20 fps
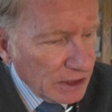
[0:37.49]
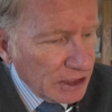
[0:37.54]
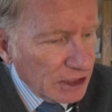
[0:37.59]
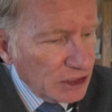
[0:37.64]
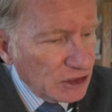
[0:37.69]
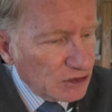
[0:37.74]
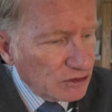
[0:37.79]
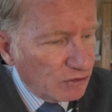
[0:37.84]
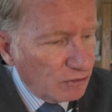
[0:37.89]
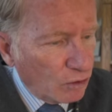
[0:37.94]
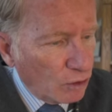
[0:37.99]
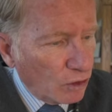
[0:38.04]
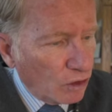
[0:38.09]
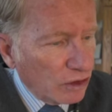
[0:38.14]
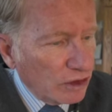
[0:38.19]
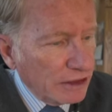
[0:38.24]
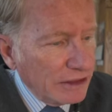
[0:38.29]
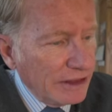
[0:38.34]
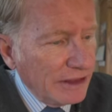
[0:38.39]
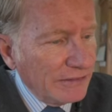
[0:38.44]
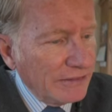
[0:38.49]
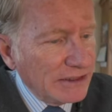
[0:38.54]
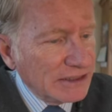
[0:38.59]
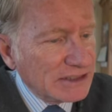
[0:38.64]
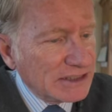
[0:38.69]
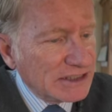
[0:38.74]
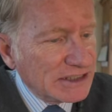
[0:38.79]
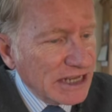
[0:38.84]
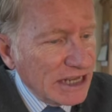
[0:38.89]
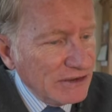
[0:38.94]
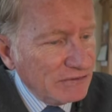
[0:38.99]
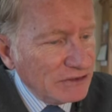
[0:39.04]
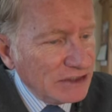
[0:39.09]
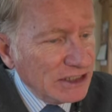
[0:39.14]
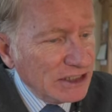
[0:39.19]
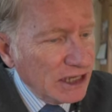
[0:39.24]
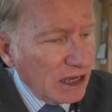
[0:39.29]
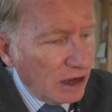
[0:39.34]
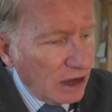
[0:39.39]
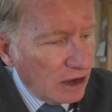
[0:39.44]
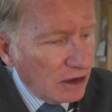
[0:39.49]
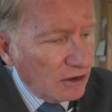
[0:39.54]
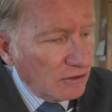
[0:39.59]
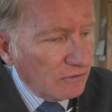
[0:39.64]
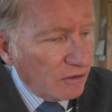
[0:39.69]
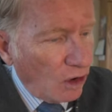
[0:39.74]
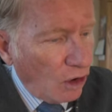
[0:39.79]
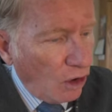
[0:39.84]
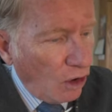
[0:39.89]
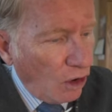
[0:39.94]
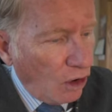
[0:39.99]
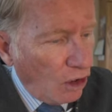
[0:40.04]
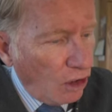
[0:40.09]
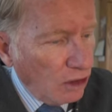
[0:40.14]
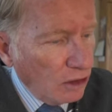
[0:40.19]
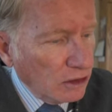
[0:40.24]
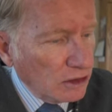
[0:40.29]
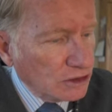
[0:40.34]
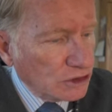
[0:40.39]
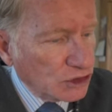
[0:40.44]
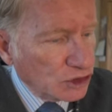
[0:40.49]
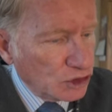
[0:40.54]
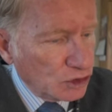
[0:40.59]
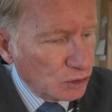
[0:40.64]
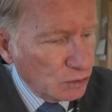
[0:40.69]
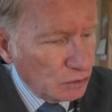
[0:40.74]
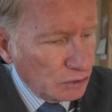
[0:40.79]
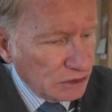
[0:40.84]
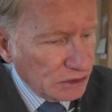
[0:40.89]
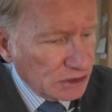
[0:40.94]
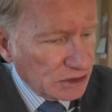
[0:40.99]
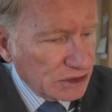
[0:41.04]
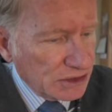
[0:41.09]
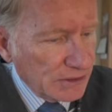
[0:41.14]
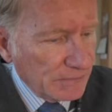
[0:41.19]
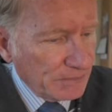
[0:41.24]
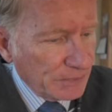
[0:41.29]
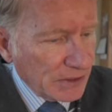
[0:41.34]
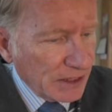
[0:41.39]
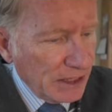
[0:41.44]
is for the safety of all students,